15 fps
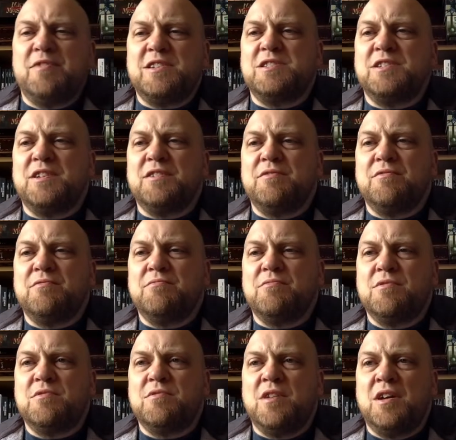flesh
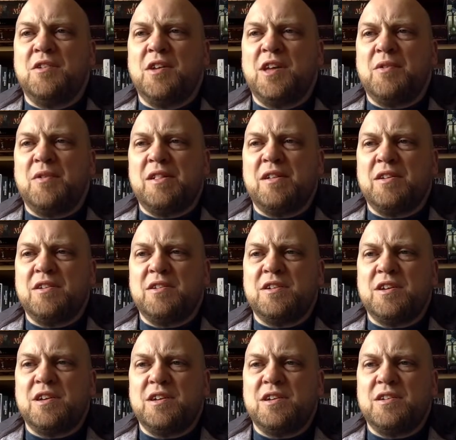tone than you get with
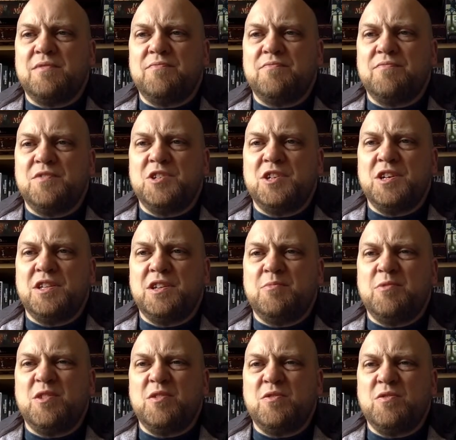like
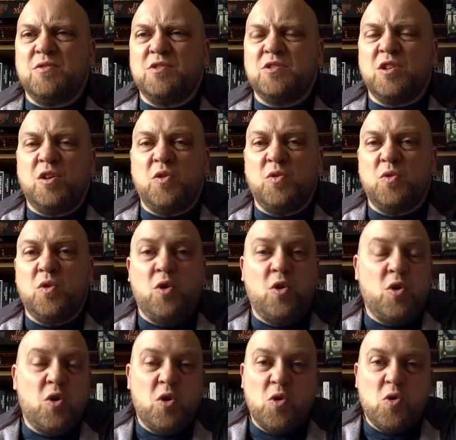GW, so
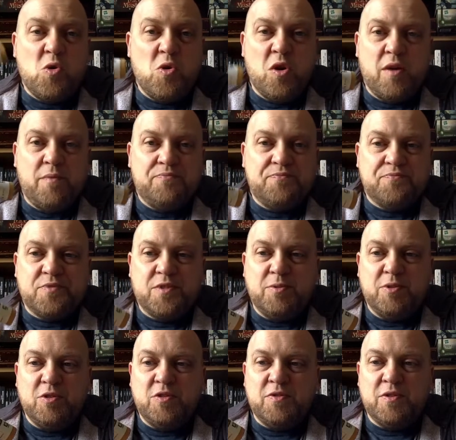
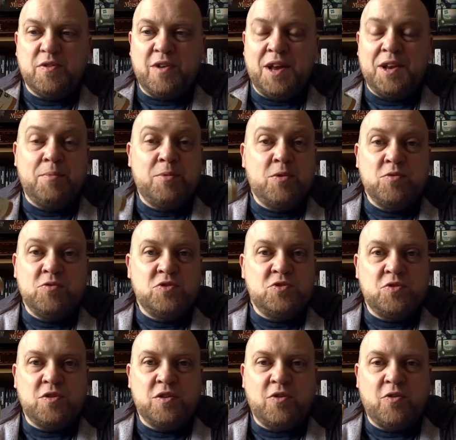to be used for animals
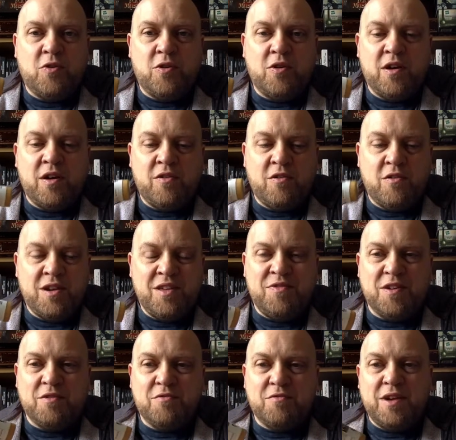or
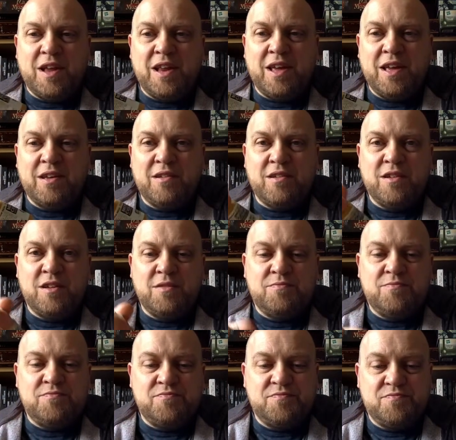anything really,
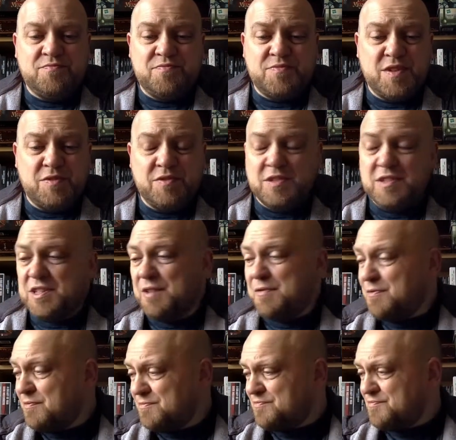different
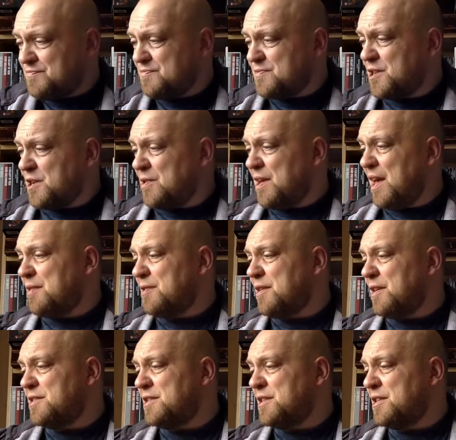stuff. So yeah,
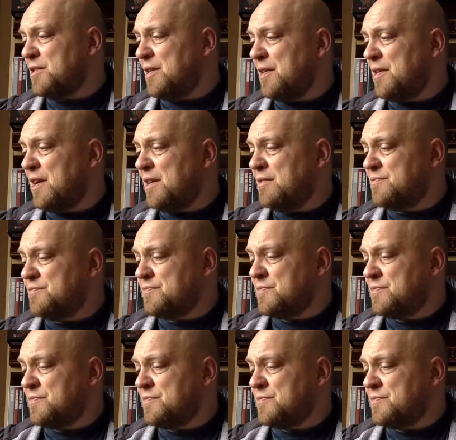so that's going to go out there.